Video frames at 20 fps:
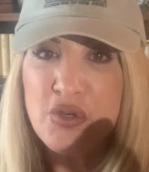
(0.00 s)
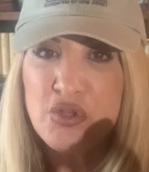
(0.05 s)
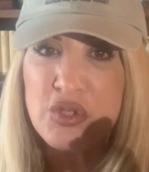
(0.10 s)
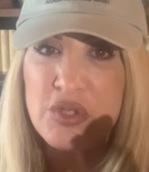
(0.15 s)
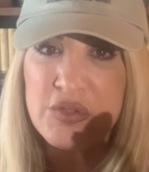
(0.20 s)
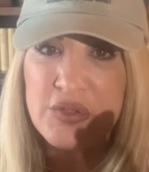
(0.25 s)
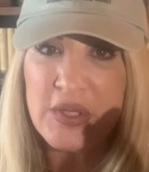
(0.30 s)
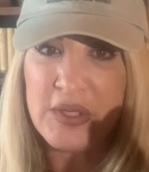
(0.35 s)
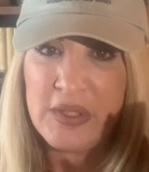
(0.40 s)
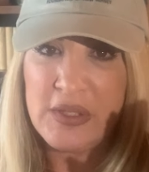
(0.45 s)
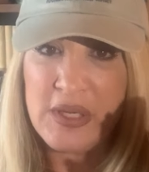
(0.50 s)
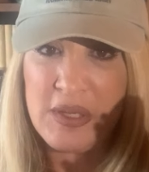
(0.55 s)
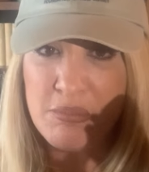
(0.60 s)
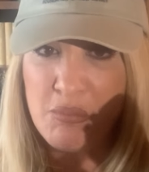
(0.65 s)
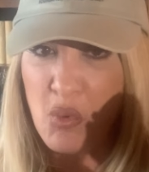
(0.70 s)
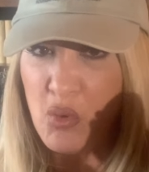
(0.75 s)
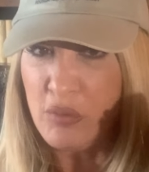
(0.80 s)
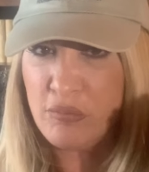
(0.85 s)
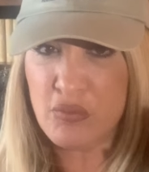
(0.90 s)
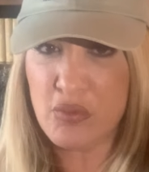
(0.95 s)
she's going to need
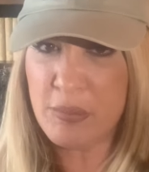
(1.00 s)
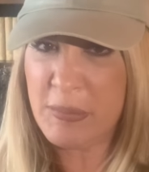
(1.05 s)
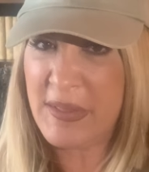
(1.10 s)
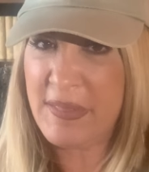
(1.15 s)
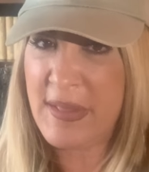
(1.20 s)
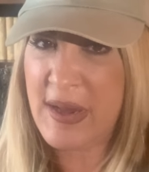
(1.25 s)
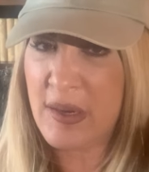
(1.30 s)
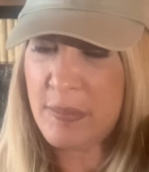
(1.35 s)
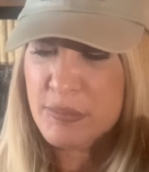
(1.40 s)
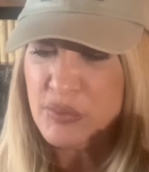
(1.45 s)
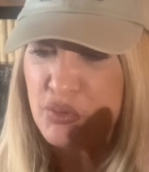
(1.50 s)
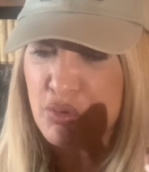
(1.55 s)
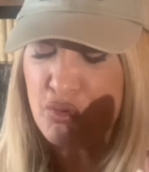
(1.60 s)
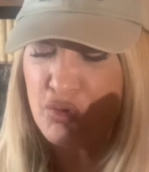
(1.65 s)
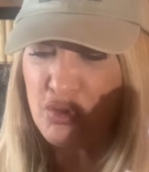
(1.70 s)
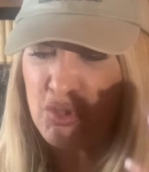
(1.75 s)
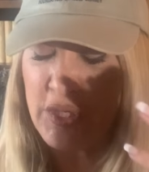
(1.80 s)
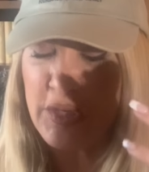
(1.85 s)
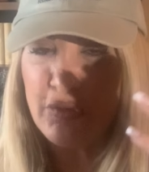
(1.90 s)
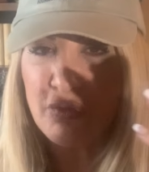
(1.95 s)
more room in there. So
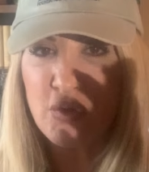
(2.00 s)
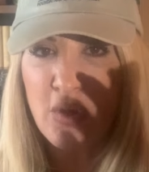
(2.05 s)
she's